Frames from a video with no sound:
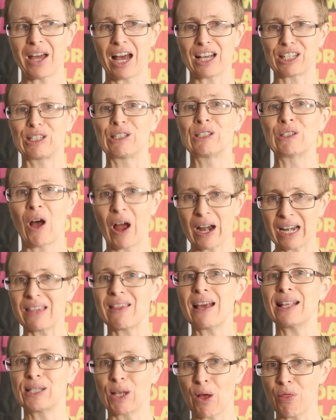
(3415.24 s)
a society
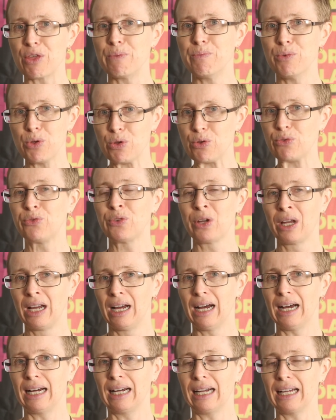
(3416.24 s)
that's on the move
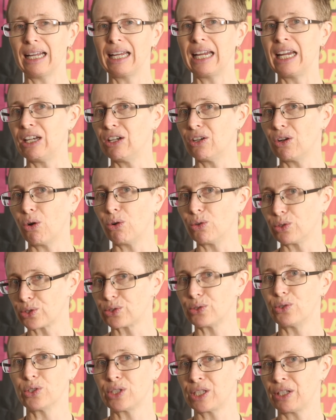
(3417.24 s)
uh, in all
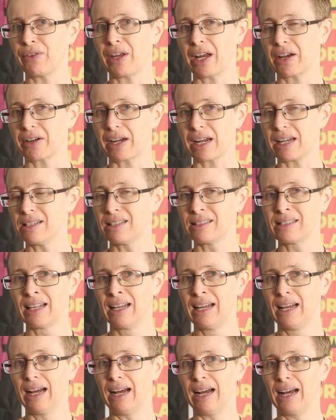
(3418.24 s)
sorts of areas,
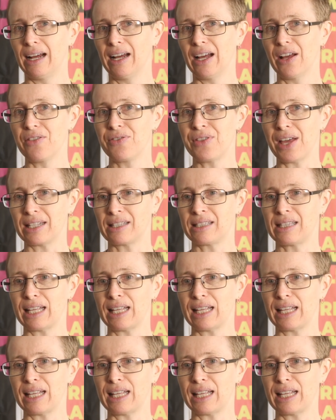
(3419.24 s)
uh, that,